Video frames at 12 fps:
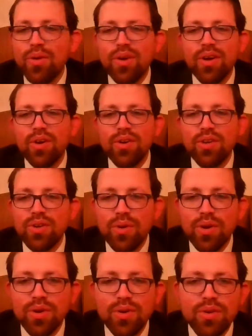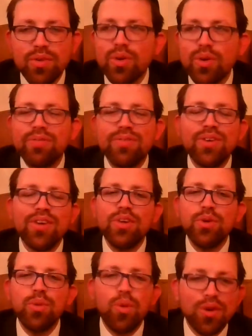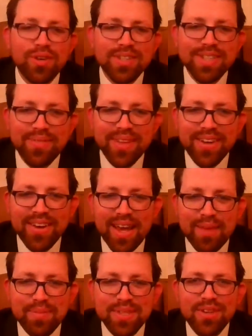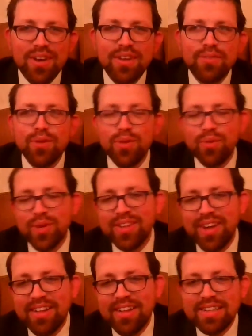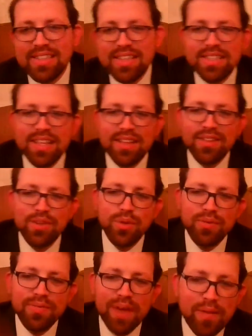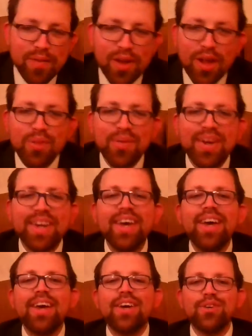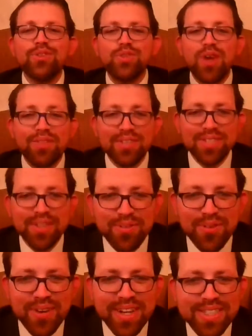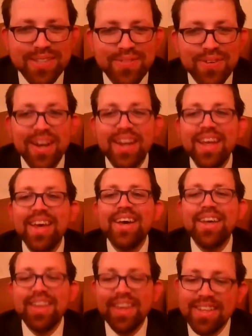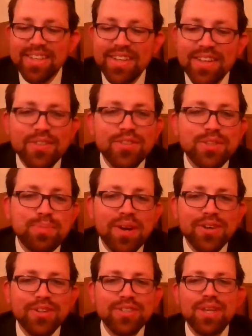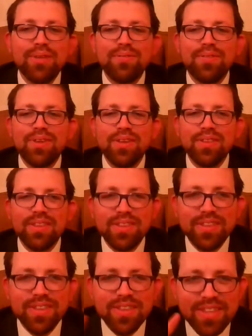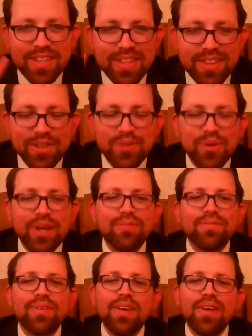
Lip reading: a grief, you ordered something on Amazon for $3, they sent you the $5 one, you drive yourself crazy for it, spare yourself the grief.